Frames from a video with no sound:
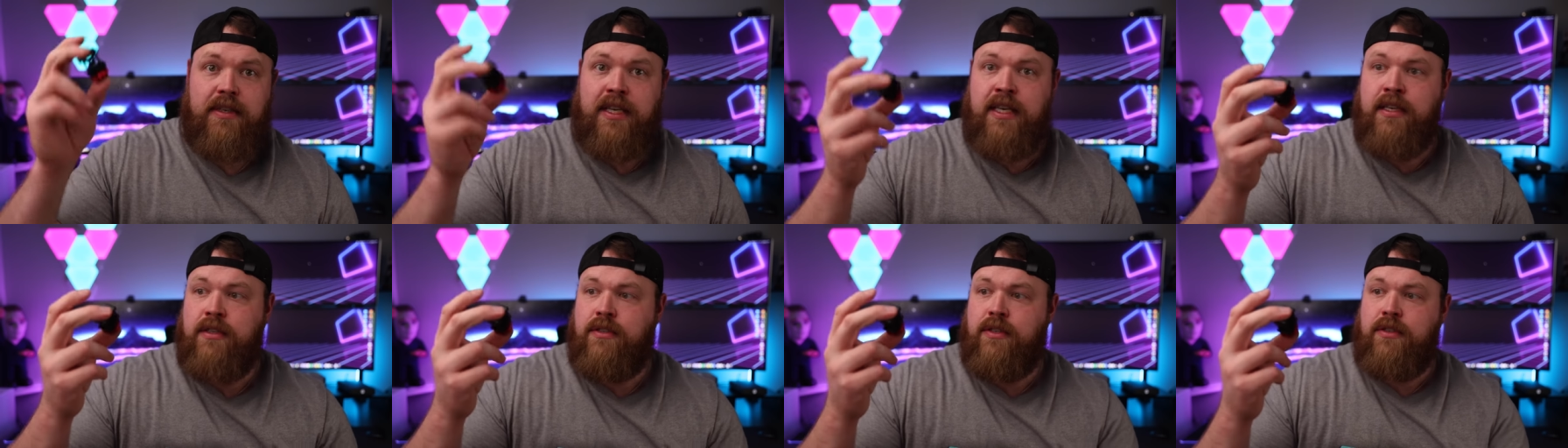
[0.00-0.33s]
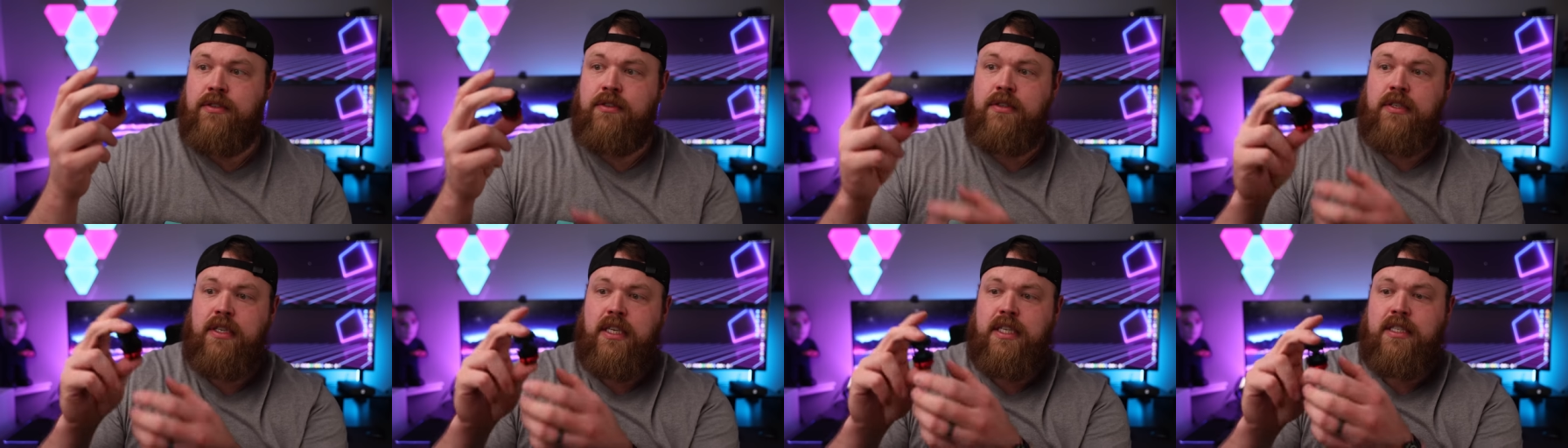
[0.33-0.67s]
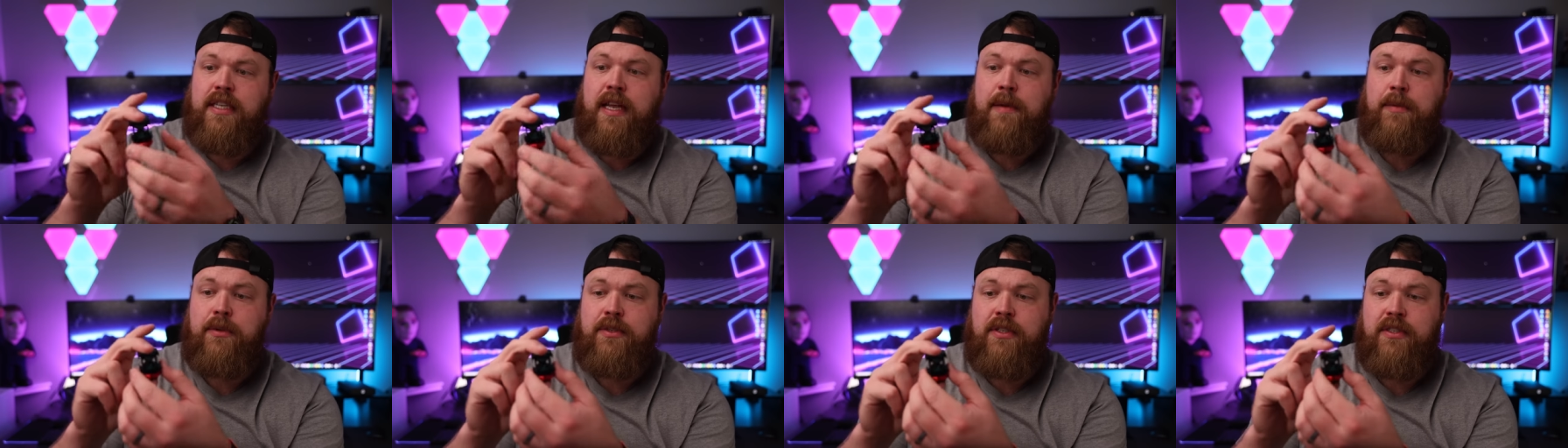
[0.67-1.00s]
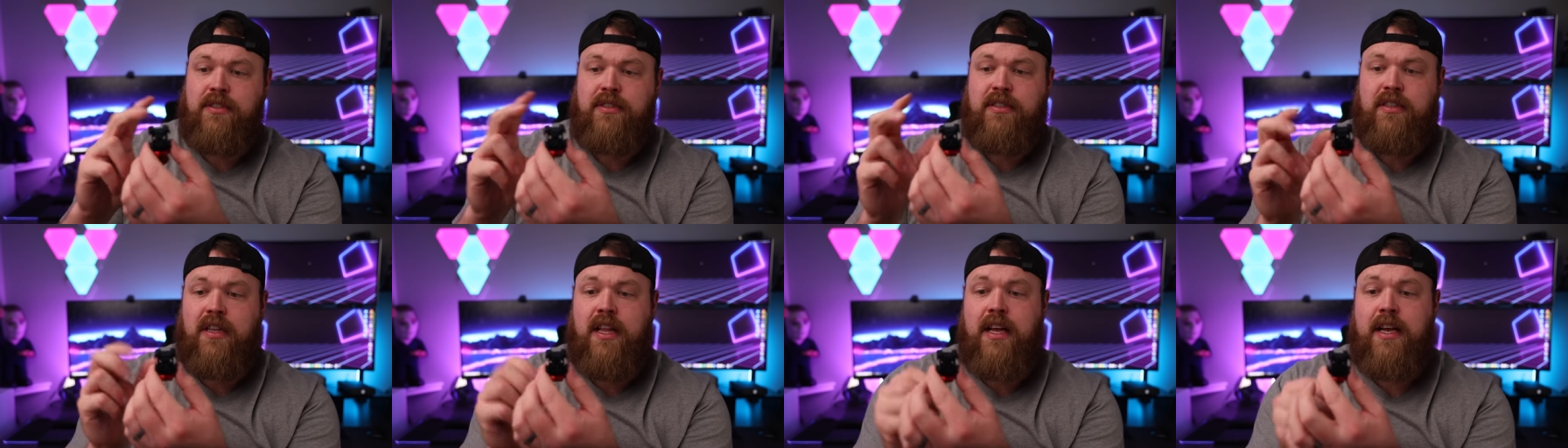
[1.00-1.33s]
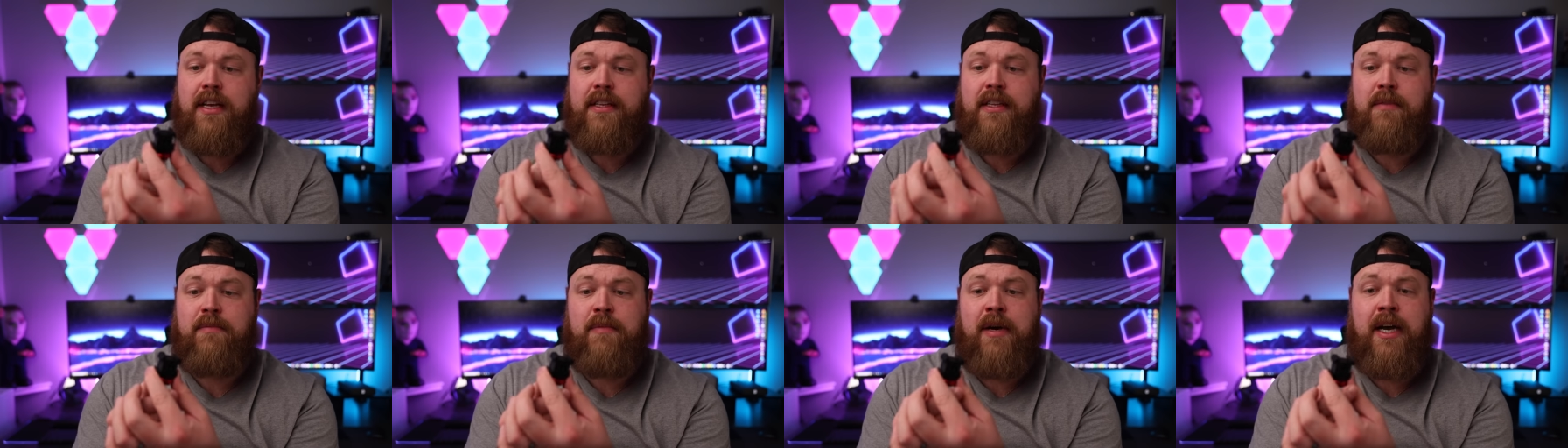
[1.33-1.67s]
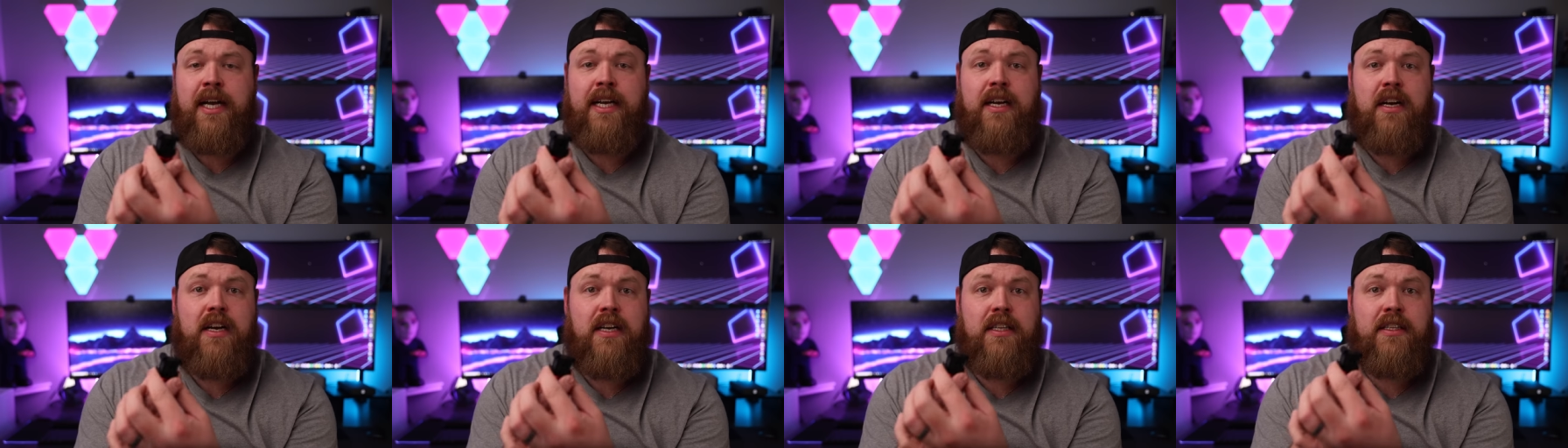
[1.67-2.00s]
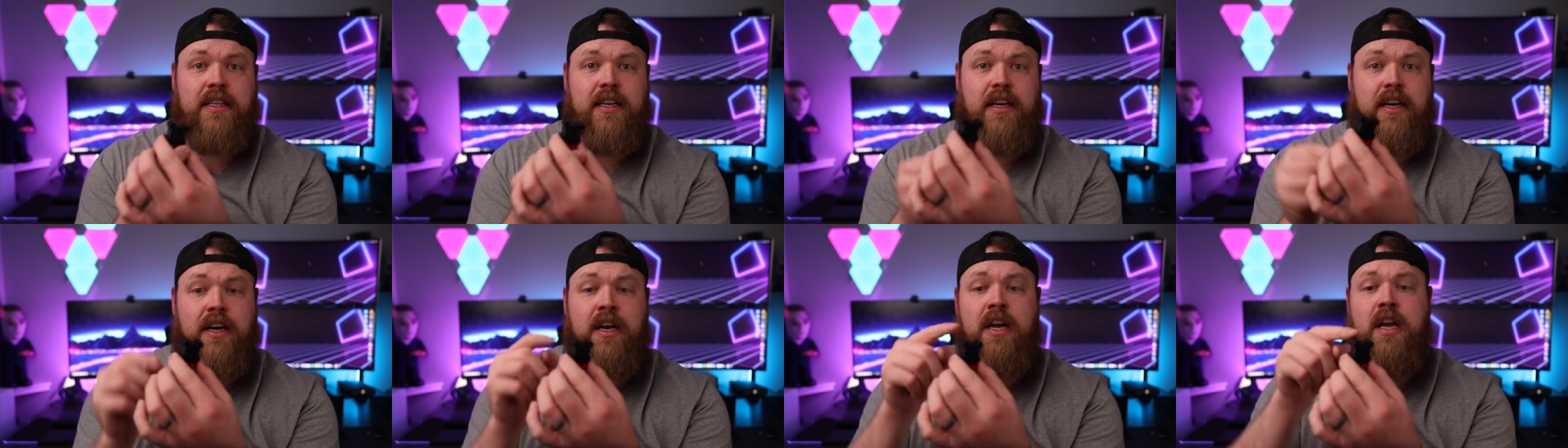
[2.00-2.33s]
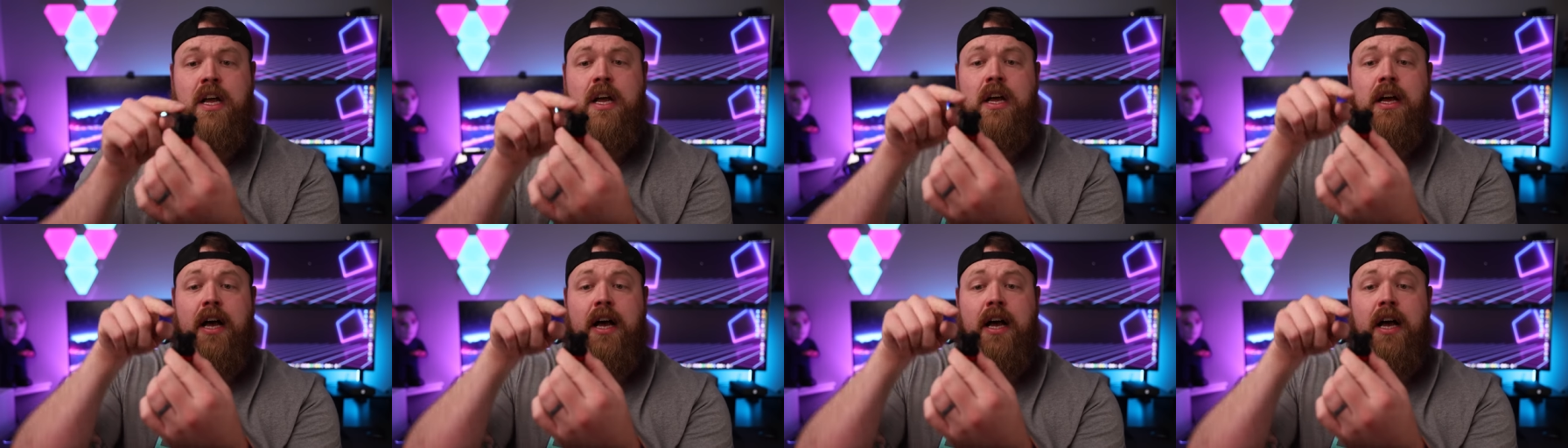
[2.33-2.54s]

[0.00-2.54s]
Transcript: It just is able to slide the mic on there,